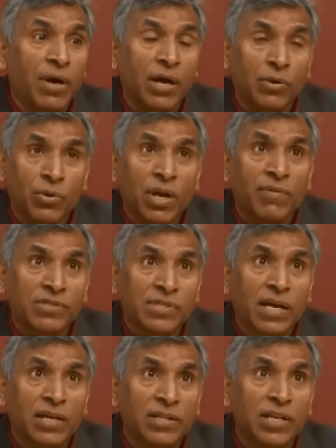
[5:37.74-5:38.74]
I don't have
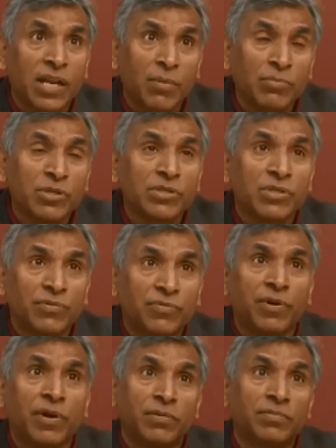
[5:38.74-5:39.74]
exactly the numbers of
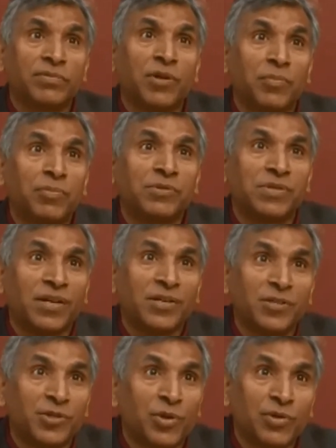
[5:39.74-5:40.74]

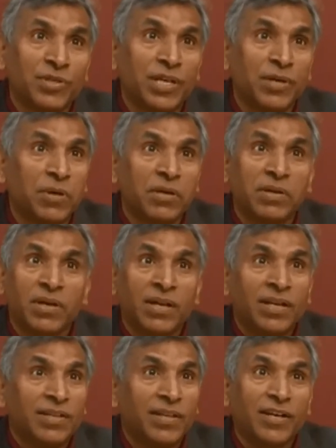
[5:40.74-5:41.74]
percentage growth here, but
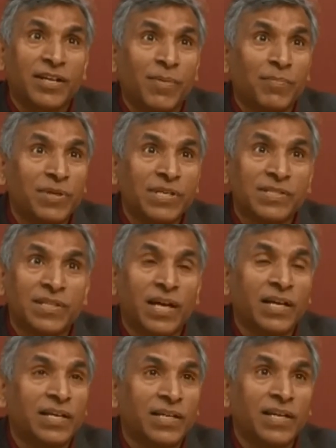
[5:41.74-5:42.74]
there are companies
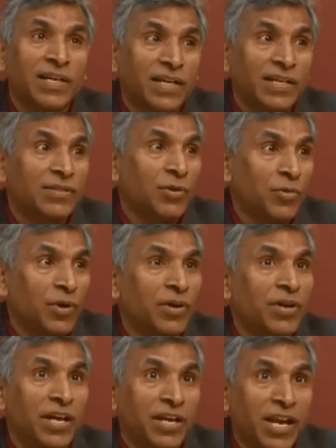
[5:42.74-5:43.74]
like, I don't
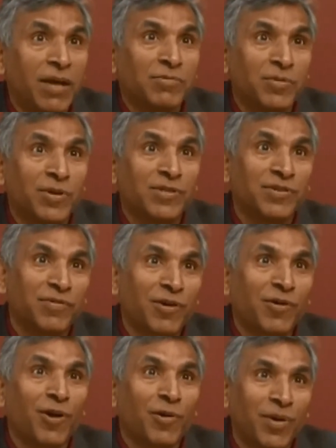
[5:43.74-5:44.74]
want to take names because if I
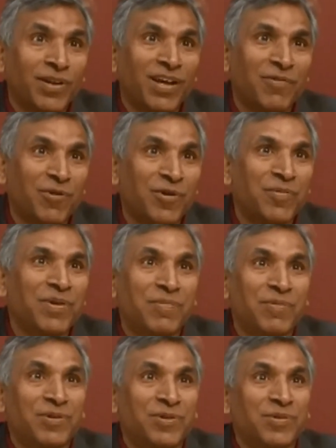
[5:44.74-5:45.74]
call one, I won't be
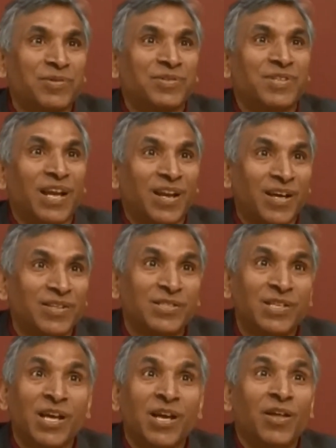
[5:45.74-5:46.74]
able to tell
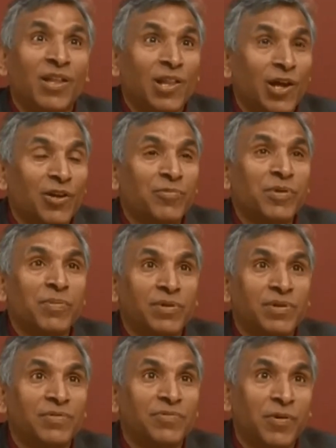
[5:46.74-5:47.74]
others. A lot of
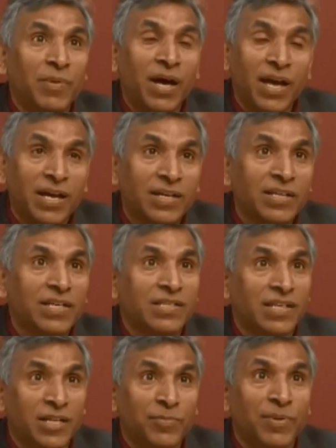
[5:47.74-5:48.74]
people from IITs
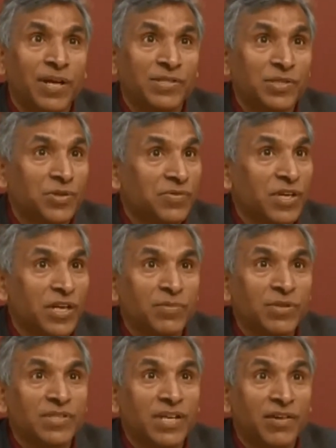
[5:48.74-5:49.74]
and other places have set
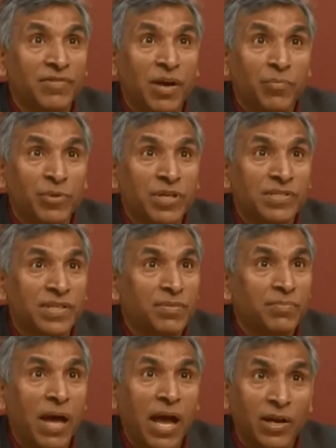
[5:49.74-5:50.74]
up these kind of companies
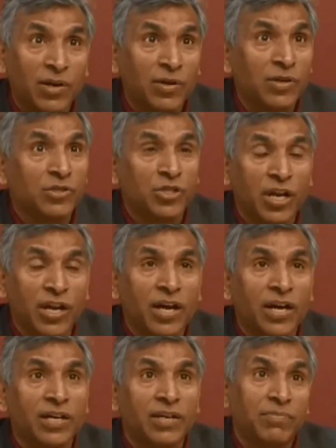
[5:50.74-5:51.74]
in Bangalore,
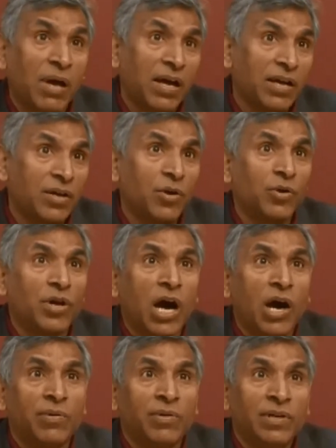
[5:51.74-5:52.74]
Chennai,
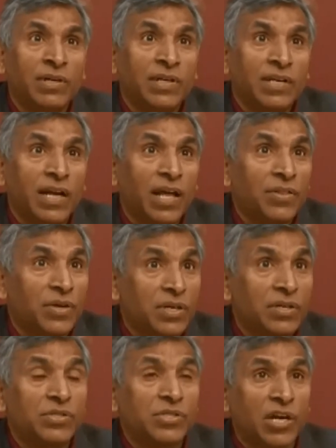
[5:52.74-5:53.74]
Gurgaon, and they
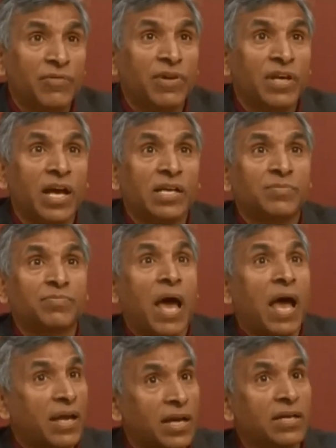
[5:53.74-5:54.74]
are serving as
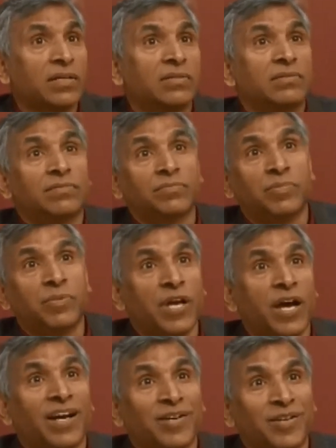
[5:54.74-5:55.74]
back-end
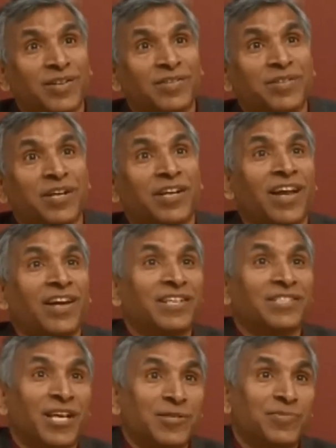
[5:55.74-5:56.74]
BI or data
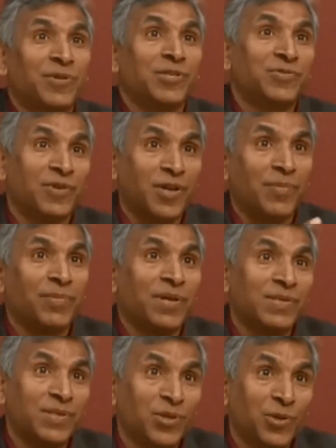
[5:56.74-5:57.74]
analytics experts for
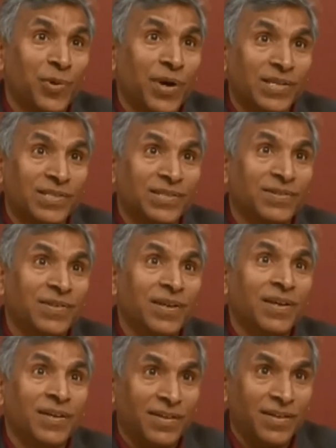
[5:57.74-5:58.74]
companies in US and
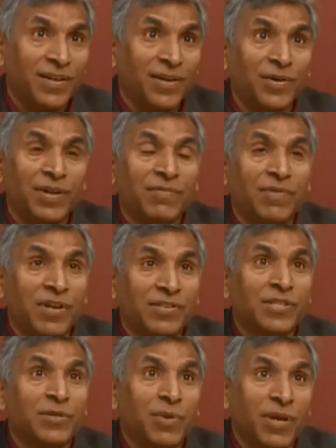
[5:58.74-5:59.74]
in
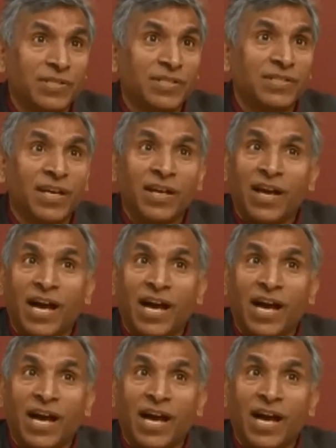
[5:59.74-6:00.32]
various other places.